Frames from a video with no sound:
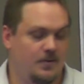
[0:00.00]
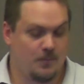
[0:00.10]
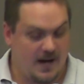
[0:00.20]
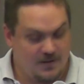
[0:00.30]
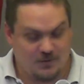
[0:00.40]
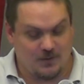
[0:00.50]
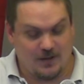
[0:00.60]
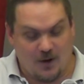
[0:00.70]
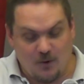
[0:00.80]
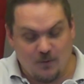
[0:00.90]
Rates
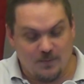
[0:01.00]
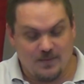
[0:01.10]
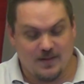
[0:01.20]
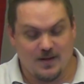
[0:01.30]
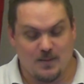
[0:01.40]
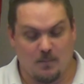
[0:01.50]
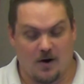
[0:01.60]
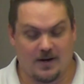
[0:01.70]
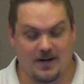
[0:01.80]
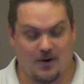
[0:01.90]
are low.
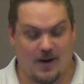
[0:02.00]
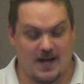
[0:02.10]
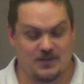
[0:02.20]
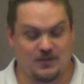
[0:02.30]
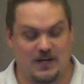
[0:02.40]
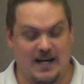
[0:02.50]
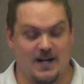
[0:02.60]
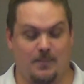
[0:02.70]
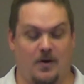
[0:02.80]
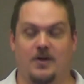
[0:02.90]
Market crashes
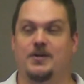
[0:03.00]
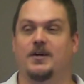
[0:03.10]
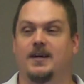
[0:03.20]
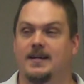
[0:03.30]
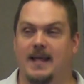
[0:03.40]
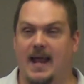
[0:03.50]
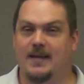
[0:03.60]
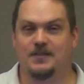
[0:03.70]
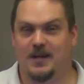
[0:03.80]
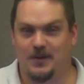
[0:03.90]
eat up all your good
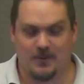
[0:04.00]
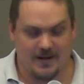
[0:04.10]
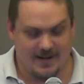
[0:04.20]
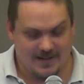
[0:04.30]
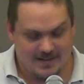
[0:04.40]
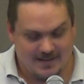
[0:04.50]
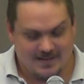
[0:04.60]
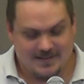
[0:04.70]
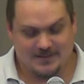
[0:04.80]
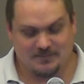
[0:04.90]
gains anyway.
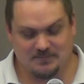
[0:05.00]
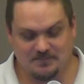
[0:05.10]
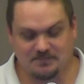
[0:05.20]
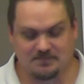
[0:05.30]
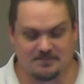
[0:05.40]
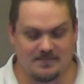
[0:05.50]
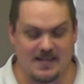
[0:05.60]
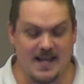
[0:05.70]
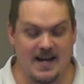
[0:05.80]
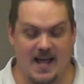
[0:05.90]

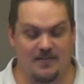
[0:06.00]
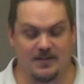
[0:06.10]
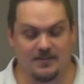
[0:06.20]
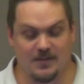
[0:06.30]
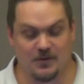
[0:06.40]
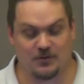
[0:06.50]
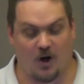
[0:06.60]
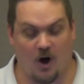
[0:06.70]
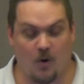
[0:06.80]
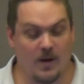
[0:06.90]
In heaven,
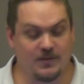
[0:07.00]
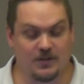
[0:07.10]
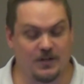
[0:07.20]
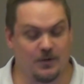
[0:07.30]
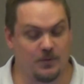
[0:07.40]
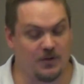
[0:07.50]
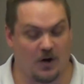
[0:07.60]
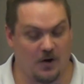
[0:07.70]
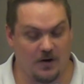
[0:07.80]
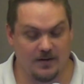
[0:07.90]
there's always a good
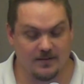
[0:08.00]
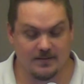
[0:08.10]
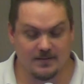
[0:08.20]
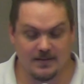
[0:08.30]
return.